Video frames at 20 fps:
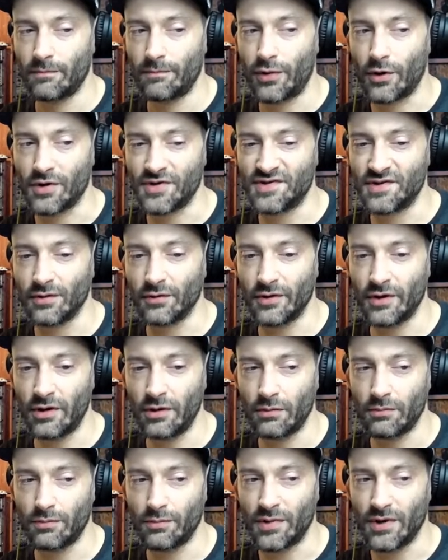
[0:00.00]

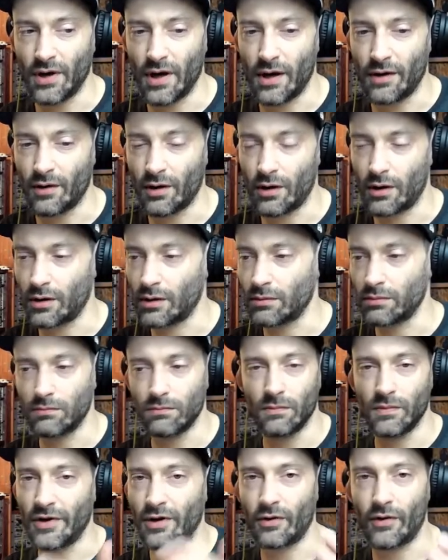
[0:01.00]
personally, beyond our
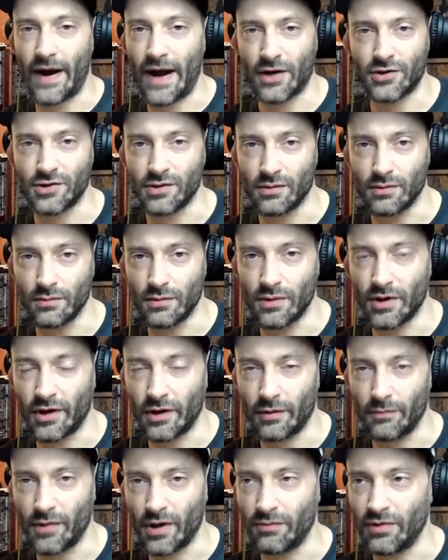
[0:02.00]
interaction,
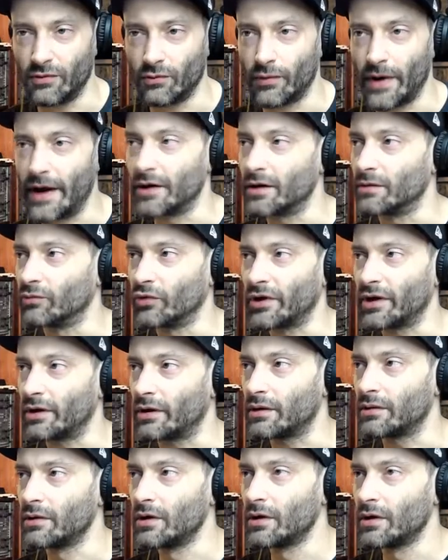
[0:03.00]
uh, maybe
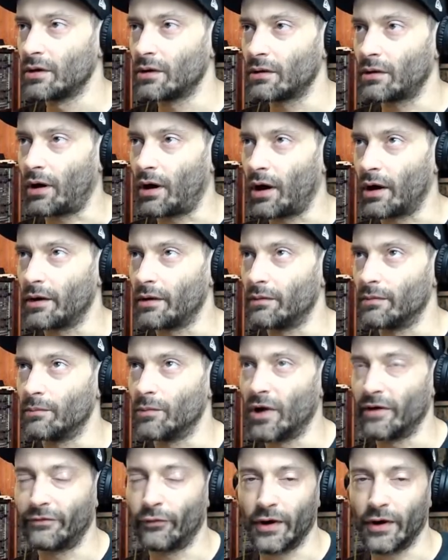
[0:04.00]
randomly on
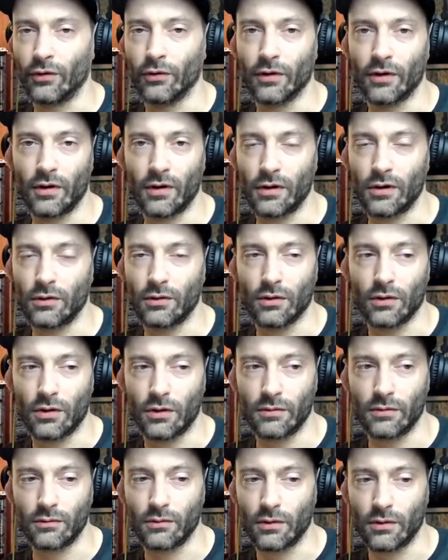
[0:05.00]
Muff Wiggler
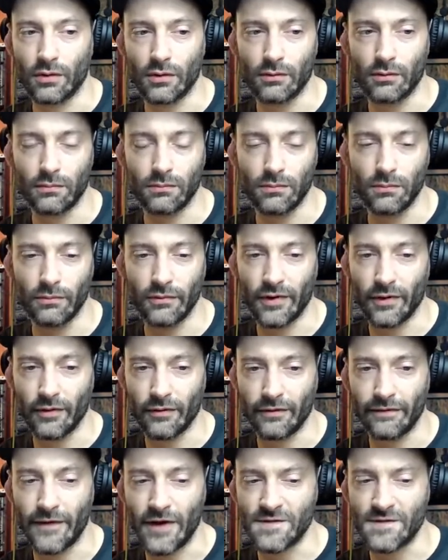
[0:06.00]
or or you know
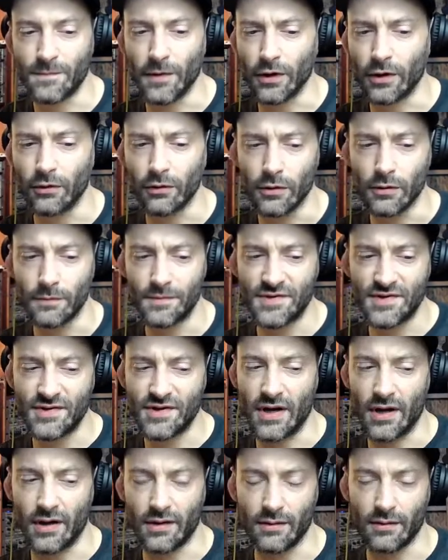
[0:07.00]
the Facebook groups,
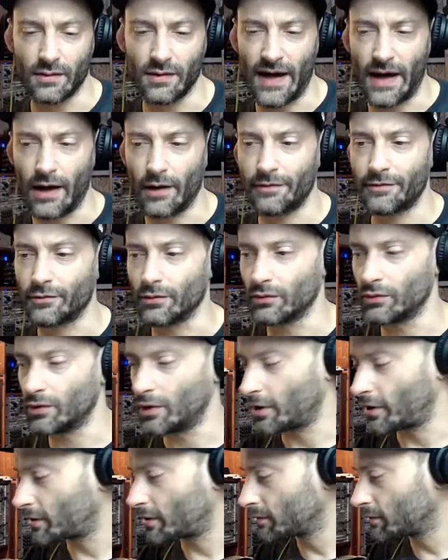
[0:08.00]
and now through
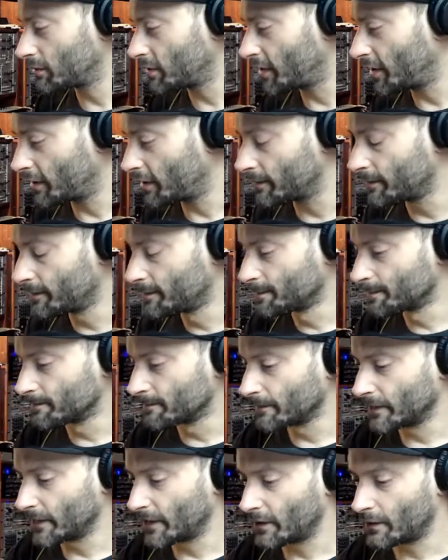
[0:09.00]
our
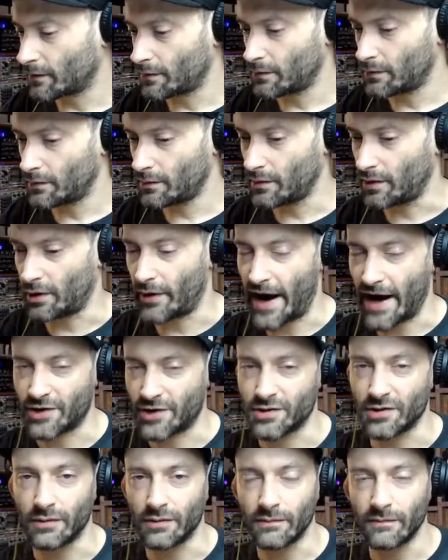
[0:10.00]
uh,
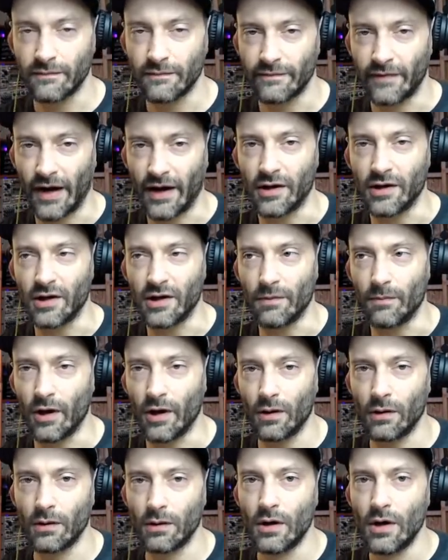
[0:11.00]
interaction via
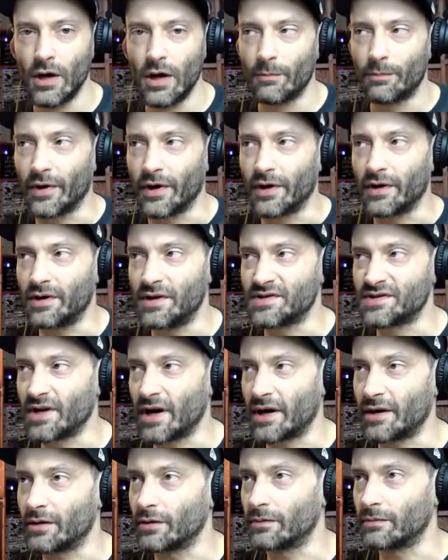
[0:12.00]
email. But he's
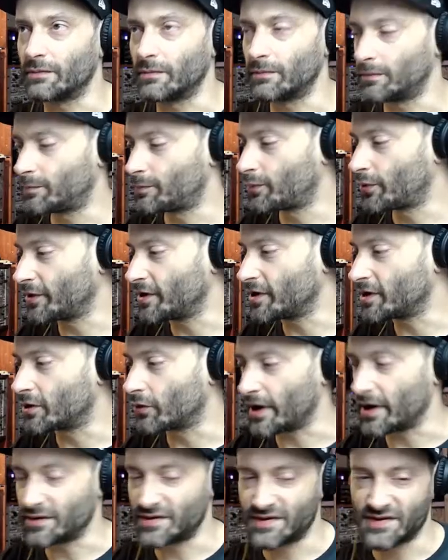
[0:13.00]
got a pretty
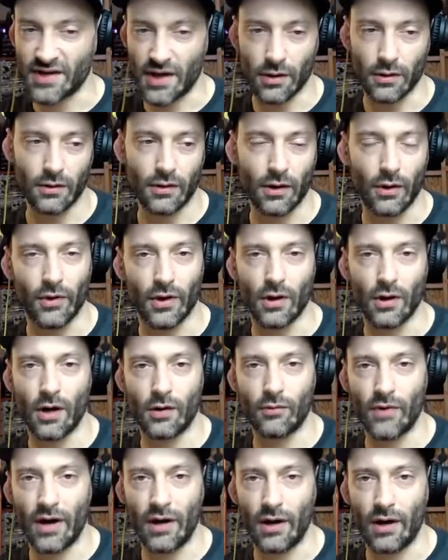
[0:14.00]
great sale going
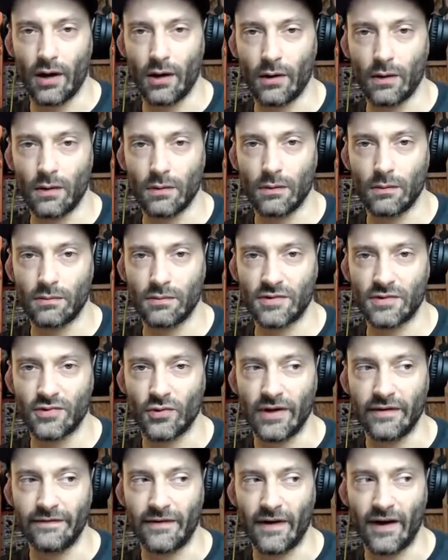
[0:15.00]
on right now,
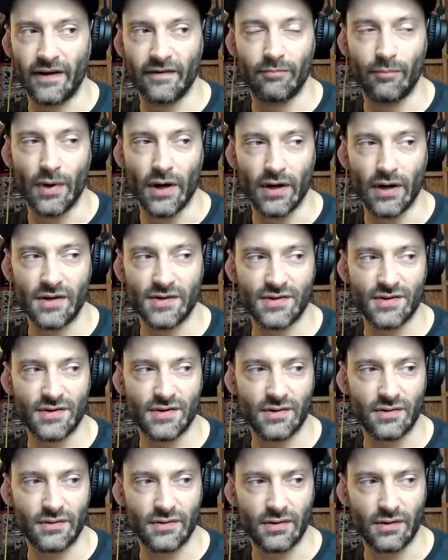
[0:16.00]
twenty-five
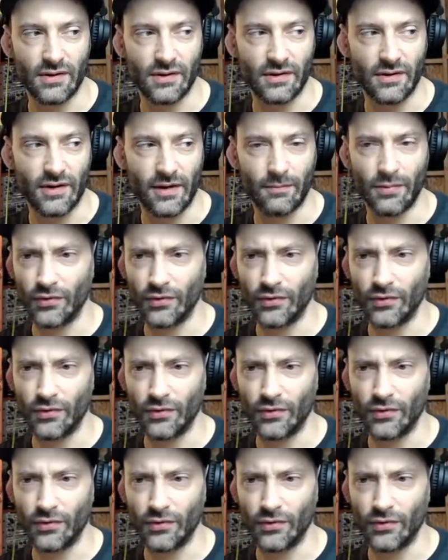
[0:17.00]
bucks, I